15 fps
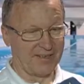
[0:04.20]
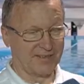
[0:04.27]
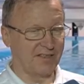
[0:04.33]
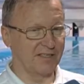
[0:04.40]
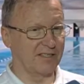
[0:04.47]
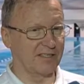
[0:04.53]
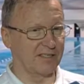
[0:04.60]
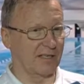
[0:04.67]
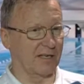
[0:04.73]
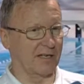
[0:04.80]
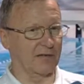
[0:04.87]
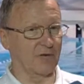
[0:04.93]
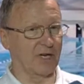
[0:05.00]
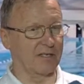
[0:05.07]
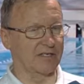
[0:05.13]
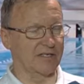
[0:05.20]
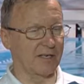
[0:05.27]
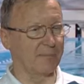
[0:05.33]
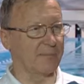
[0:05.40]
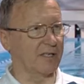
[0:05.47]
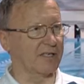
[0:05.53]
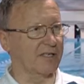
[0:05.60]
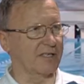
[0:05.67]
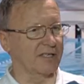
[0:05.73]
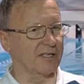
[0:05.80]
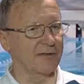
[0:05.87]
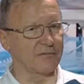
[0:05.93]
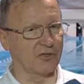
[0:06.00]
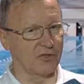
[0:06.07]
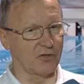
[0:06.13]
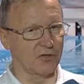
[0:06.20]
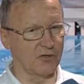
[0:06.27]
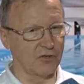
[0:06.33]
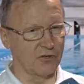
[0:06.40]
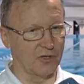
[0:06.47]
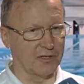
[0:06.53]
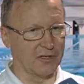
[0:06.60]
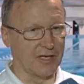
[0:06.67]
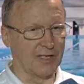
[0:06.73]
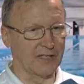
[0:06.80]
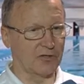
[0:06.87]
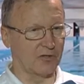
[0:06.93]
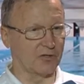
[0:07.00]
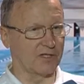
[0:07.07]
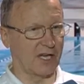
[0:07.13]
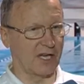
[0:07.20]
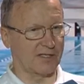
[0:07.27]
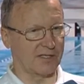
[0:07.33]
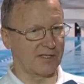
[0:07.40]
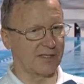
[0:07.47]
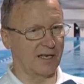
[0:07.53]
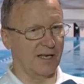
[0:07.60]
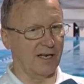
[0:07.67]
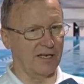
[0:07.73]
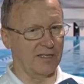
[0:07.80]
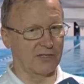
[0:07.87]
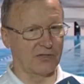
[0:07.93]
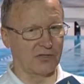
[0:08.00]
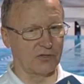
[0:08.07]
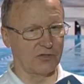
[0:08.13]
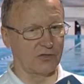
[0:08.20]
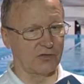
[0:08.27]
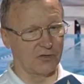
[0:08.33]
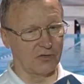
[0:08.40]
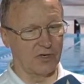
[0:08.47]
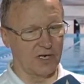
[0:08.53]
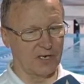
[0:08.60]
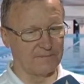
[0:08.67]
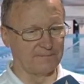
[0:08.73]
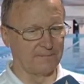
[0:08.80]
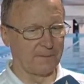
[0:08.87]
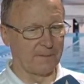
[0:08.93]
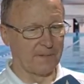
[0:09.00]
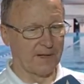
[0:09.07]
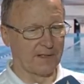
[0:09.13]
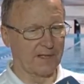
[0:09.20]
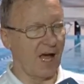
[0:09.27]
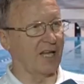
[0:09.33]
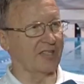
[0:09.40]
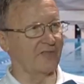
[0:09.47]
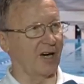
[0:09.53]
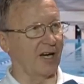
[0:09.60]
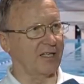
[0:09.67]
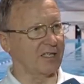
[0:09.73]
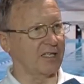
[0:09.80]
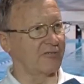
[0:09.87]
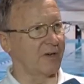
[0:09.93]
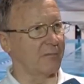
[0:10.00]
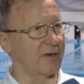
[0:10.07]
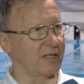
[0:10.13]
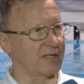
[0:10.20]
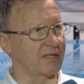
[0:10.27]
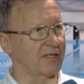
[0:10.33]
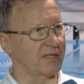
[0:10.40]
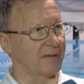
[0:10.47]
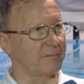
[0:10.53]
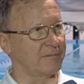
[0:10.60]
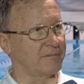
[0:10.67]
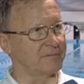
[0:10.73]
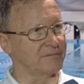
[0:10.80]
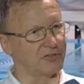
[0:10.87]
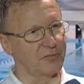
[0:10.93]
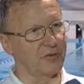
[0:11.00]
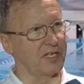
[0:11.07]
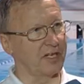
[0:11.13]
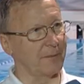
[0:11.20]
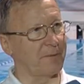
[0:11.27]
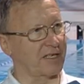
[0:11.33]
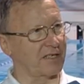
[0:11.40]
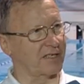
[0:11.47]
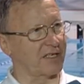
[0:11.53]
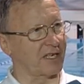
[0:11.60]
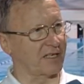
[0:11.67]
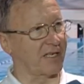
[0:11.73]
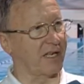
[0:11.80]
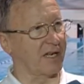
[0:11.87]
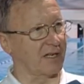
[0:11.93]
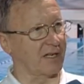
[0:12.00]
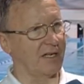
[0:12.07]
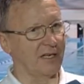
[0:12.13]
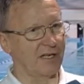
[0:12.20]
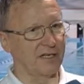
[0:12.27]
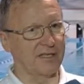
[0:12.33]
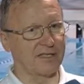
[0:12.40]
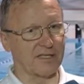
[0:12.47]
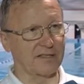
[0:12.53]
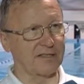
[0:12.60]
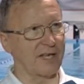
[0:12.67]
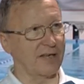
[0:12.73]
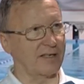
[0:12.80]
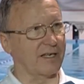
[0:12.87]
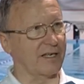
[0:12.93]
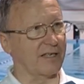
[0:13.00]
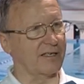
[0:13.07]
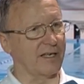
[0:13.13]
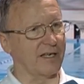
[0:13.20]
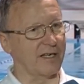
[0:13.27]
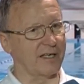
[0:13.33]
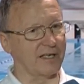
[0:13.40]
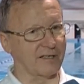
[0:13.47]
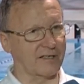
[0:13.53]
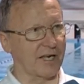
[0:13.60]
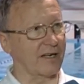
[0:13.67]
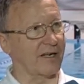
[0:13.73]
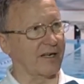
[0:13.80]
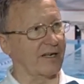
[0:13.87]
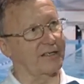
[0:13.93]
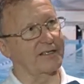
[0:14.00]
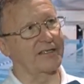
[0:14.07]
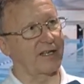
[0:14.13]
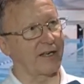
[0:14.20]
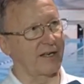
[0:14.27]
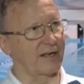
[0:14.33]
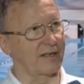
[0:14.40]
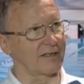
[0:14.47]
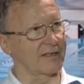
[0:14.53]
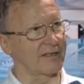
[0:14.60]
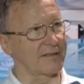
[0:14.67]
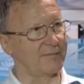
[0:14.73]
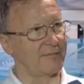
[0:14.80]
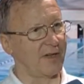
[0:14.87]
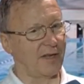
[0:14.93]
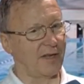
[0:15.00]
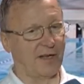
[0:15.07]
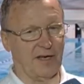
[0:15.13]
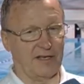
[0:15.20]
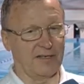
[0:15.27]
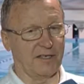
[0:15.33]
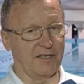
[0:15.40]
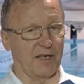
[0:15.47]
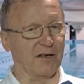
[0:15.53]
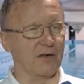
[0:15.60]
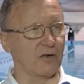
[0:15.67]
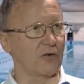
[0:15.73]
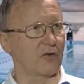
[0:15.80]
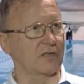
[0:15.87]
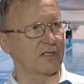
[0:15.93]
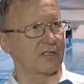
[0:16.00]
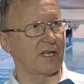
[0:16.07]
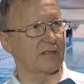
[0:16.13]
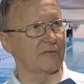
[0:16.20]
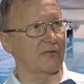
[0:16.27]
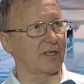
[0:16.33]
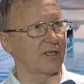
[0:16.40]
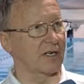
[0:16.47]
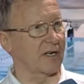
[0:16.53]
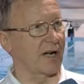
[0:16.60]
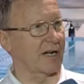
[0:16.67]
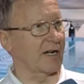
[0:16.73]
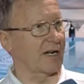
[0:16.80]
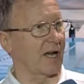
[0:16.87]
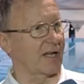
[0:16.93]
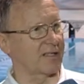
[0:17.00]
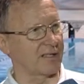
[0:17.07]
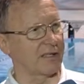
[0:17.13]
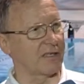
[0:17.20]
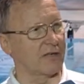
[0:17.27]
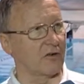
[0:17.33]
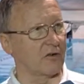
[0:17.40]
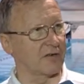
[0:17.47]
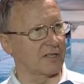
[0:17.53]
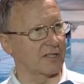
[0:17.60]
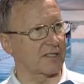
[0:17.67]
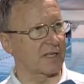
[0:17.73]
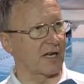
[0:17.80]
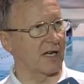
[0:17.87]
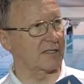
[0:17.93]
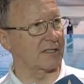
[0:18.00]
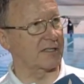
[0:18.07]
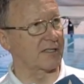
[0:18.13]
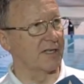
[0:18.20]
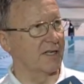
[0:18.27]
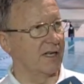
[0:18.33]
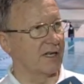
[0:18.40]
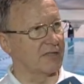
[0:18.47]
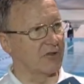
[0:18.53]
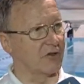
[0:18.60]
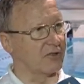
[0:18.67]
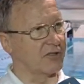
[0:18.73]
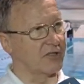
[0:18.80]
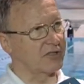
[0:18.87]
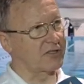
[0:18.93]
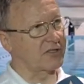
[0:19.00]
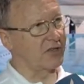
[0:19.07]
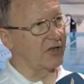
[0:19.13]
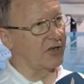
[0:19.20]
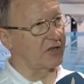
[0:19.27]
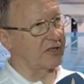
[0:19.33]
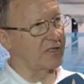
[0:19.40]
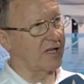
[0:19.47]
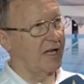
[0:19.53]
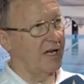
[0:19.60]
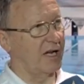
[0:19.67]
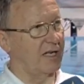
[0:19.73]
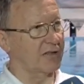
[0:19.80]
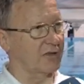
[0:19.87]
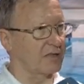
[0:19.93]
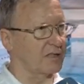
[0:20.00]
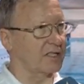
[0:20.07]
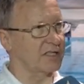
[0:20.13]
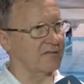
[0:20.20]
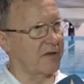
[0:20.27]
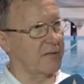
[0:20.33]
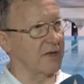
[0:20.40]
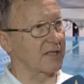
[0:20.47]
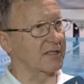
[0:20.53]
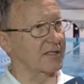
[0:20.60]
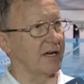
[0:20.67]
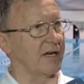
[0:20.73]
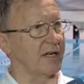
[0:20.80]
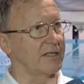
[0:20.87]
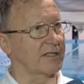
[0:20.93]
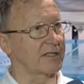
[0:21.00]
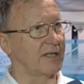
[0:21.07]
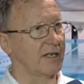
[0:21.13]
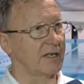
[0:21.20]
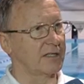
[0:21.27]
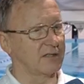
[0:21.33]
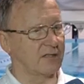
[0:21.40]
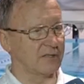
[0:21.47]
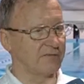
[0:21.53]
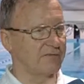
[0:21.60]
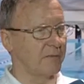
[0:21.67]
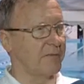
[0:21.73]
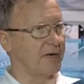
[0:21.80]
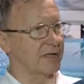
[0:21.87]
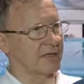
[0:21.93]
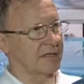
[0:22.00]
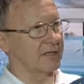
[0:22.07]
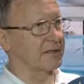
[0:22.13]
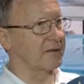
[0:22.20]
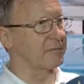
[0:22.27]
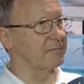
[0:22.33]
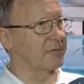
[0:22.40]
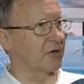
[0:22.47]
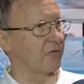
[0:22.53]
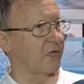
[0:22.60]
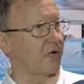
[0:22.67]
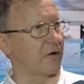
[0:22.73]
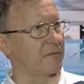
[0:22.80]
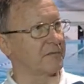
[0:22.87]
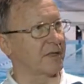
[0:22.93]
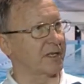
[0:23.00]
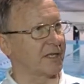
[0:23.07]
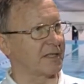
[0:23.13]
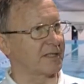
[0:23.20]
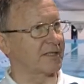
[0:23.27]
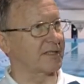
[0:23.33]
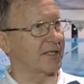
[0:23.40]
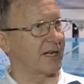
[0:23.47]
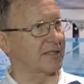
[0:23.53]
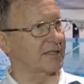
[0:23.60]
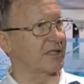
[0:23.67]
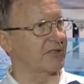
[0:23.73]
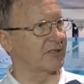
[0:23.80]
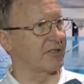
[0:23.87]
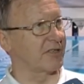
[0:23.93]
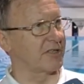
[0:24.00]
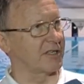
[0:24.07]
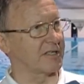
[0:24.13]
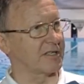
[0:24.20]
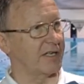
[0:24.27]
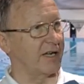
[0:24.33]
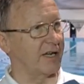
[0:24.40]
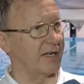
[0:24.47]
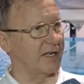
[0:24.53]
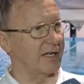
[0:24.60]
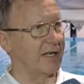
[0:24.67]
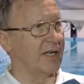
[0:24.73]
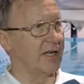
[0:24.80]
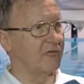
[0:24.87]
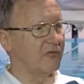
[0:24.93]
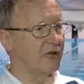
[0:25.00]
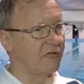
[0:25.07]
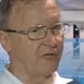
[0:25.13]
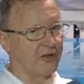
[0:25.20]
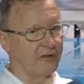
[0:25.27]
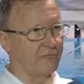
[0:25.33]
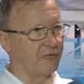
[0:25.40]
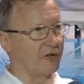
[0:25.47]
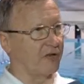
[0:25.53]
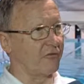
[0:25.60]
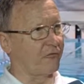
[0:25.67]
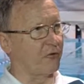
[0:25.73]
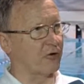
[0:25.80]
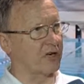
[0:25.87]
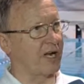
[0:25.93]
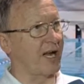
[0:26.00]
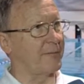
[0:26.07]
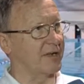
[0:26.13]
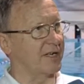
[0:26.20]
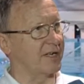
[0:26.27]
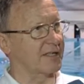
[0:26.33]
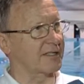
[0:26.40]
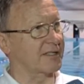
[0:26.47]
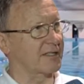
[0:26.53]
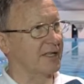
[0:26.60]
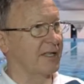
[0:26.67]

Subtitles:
This is a quite simple system to test and to advise swimmers to make a better technique. It's a technique, their technical skills. And it includes that we are analyzing all the starts and all the turns and all the swimming styles. So swimmer perform his start and turn and style. We film with the four cameras,